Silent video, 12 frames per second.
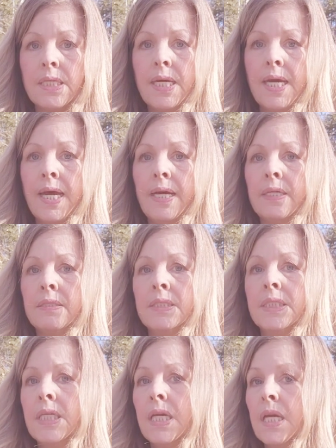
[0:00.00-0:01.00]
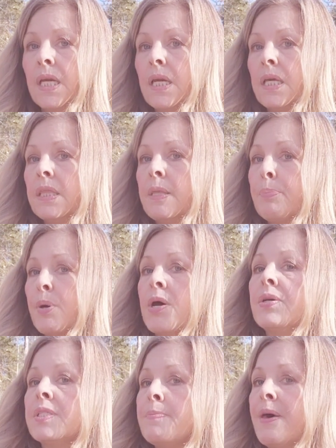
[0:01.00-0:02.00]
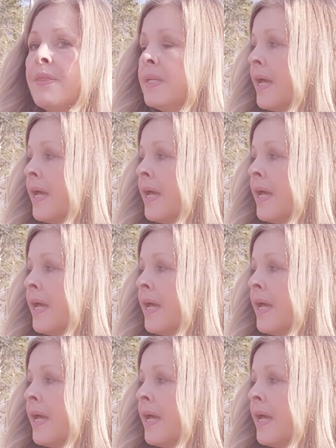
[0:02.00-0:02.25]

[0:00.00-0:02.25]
The pros about the